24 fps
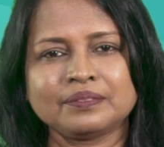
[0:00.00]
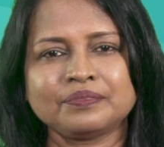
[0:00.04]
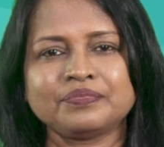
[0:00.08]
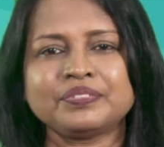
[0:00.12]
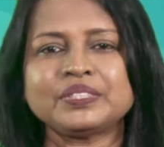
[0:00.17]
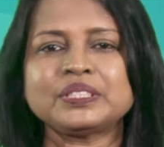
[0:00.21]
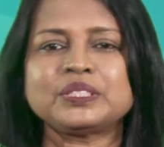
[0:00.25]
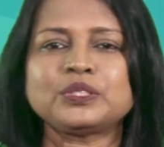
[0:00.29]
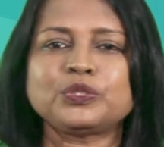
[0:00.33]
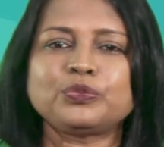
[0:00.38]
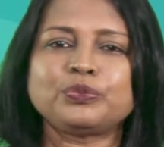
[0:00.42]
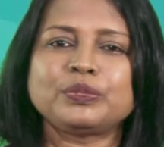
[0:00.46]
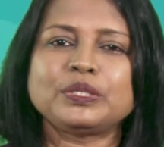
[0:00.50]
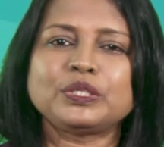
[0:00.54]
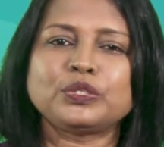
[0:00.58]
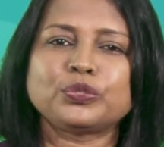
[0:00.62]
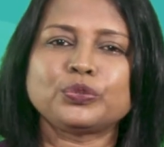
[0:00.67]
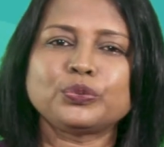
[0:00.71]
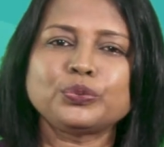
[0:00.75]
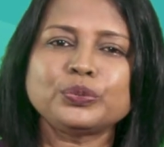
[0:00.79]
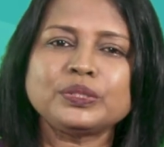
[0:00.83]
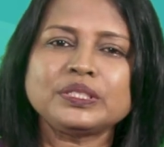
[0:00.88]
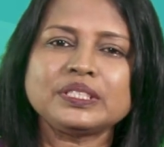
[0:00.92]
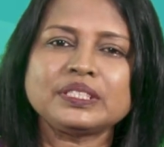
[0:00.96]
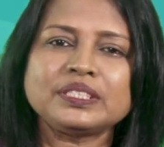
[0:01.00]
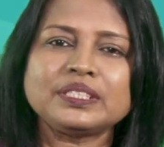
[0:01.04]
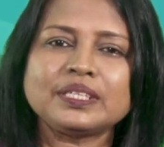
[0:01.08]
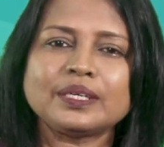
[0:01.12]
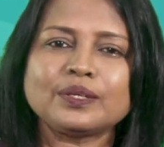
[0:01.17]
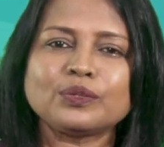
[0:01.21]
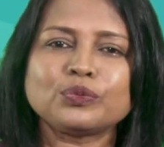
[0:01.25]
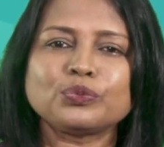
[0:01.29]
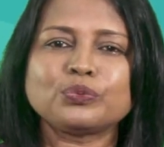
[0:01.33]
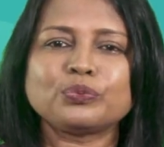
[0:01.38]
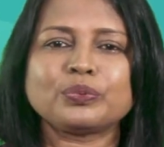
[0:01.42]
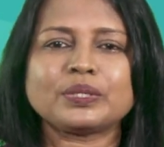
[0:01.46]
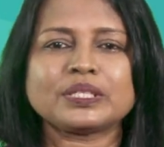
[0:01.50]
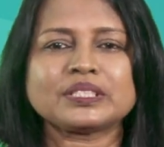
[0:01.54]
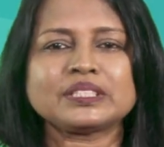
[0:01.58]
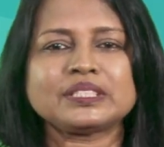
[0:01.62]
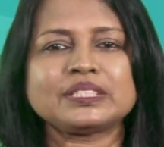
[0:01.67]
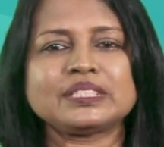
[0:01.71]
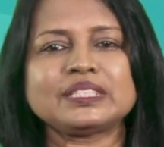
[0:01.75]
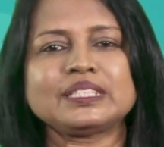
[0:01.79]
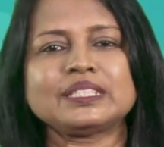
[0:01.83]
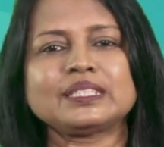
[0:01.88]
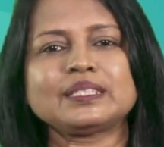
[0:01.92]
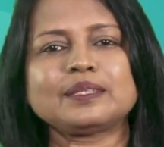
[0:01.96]
First, we noted down
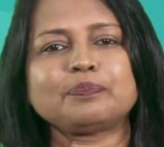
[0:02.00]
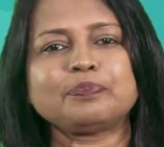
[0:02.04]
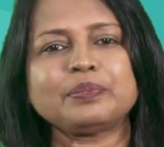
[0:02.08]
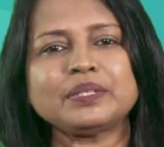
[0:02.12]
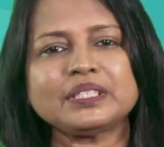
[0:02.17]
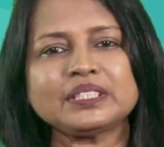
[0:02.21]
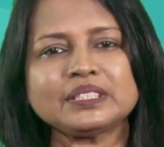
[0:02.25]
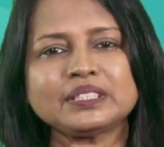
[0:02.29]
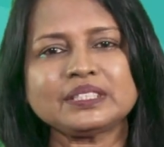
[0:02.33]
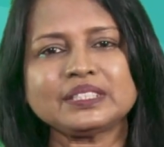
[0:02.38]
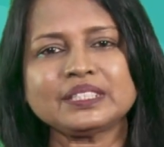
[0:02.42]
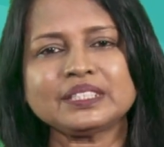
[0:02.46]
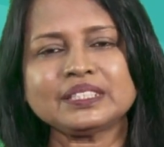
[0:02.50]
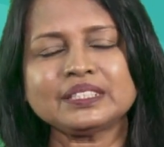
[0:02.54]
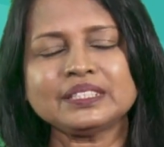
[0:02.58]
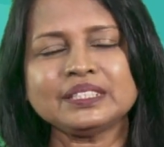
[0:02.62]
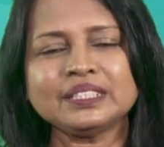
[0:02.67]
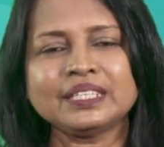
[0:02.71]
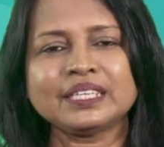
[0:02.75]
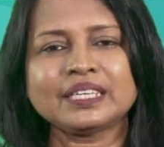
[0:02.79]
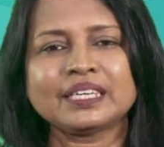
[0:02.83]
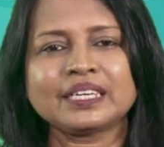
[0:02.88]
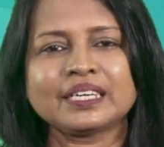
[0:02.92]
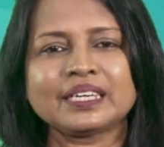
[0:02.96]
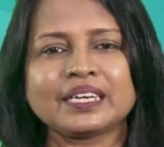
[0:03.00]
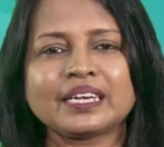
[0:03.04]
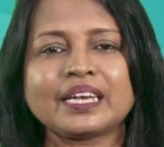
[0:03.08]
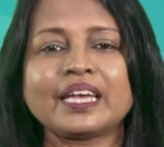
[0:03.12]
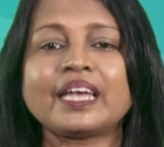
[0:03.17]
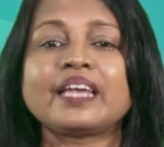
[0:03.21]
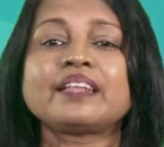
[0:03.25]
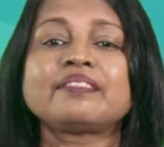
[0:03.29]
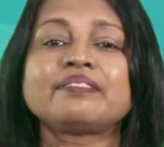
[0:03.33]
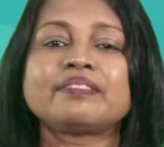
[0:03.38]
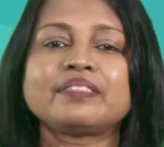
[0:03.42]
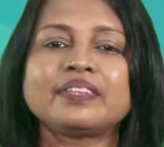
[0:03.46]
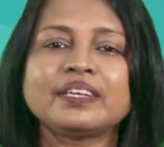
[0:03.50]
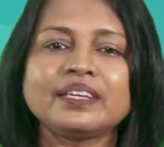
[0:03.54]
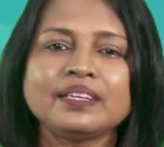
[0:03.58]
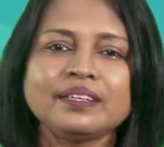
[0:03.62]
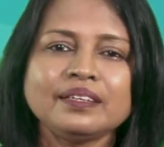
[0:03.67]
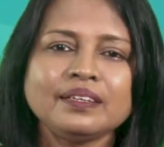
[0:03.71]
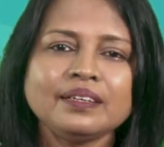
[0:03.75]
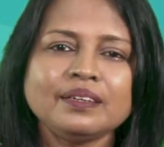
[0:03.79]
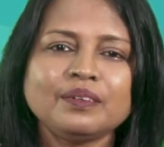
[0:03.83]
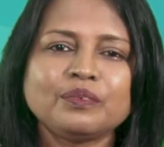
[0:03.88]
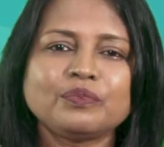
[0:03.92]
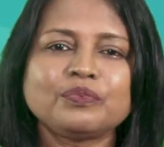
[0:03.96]
what's in the picture, and
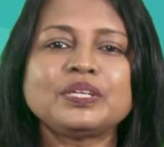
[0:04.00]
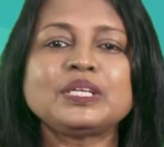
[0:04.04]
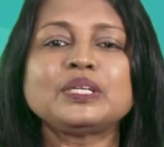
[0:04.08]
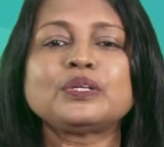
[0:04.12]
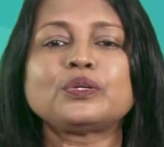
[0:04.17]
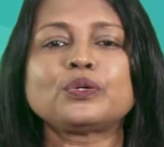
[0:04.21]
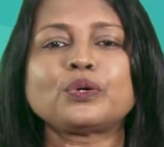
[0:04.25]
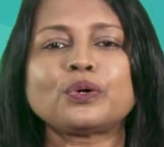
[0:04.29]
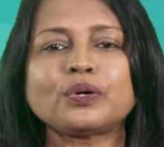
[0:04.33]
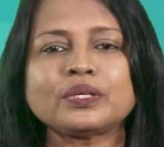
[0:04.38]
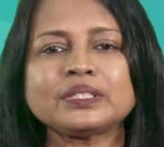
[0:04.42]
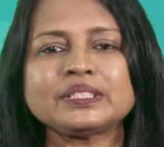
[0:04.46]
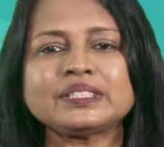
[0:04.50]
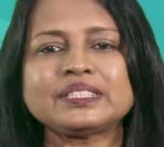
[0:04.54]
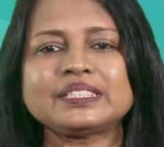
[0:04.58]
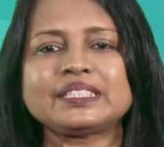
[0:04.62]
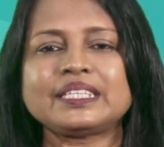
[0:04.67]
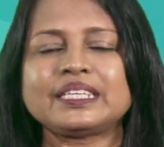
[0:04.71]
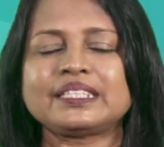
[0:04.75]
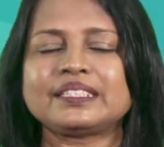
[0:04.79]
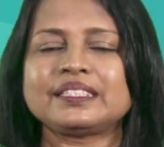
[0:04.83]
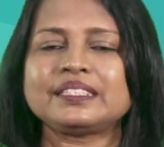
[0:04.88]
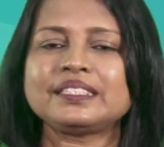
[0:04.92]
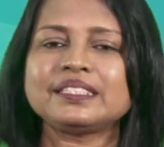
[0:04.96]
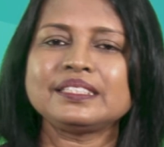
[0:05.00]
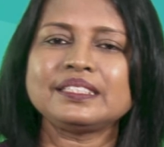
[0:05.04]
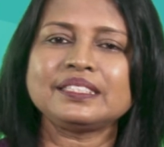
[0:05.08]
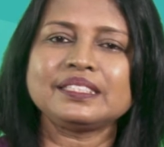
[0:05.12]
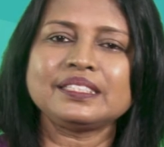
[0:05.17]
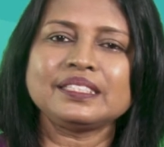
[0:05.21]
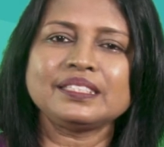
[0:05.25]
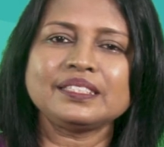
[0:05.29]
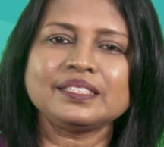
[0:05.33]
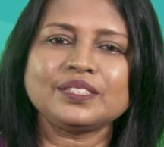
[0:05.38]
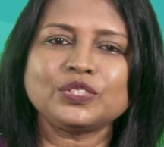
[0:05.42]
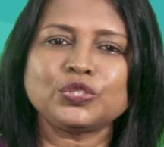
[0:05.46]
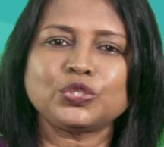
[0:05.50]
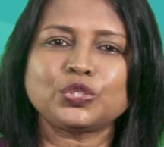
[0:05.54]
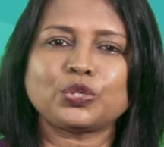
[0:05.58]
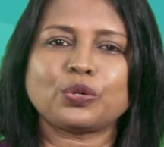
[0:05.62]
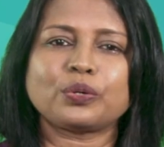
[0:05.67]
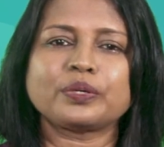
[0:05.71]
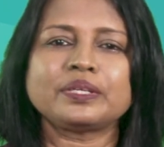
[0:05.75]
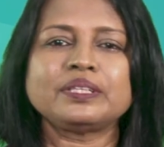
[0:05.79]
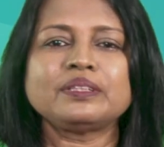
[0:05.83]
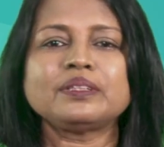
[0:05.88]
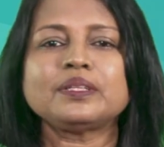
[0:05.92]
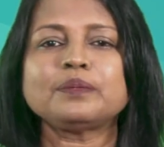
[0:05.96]
then we wrote sentences
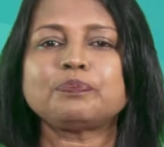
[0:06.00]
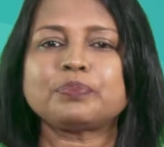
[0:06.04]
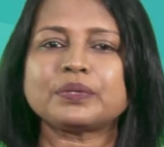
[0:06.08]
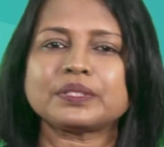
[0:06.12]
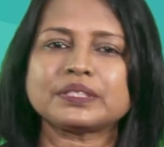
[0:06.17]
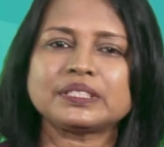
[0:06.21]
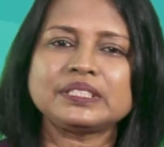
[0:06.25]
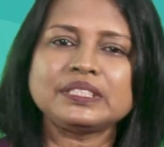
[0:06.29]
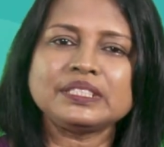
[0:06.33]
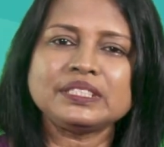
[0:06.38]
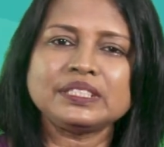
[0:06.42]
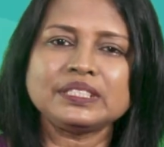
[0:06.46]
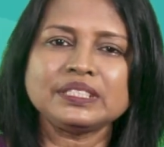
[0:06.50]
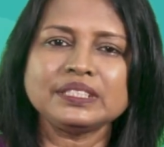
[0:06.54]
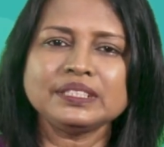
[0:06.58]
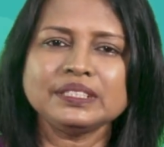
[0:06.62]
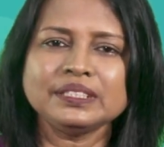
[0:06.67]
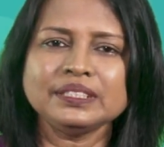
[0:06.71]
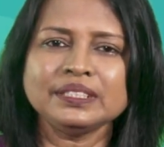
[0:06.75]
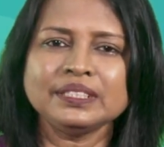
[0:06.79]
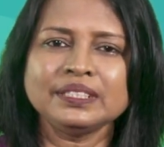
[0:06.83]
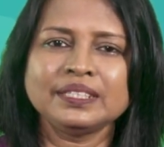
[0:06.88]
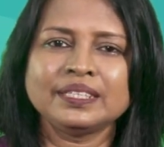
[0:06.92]
showing the position